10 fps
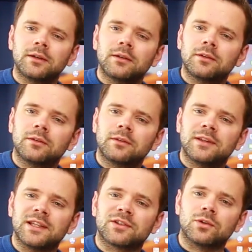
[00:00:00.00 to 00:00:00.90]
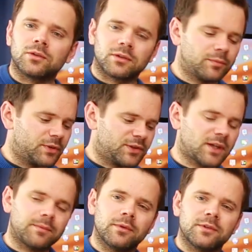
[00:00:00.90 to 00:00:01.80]
this chord, and I'll put the
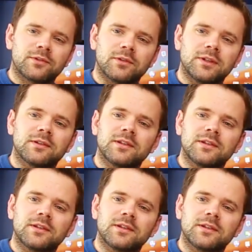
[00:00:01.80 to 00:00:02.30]
shaper on the screen,